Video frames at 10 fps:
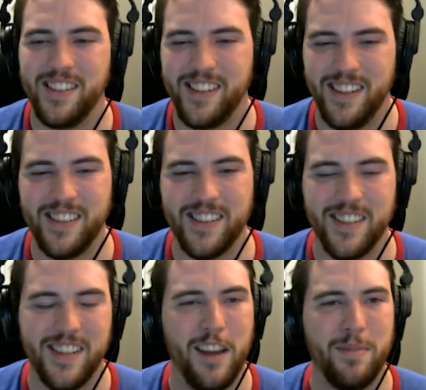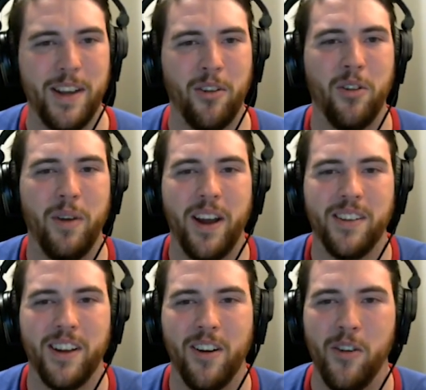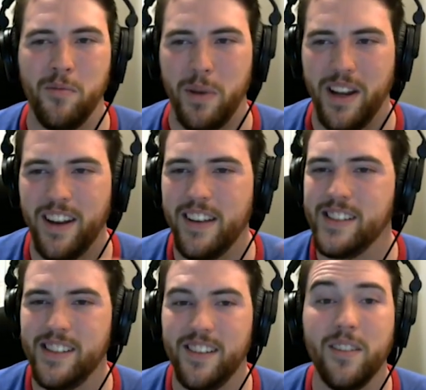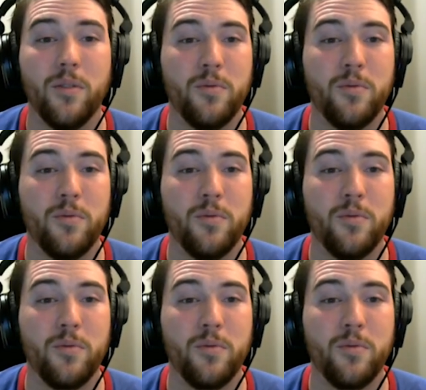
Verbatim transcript: It's just a shame they go away on their own, but it is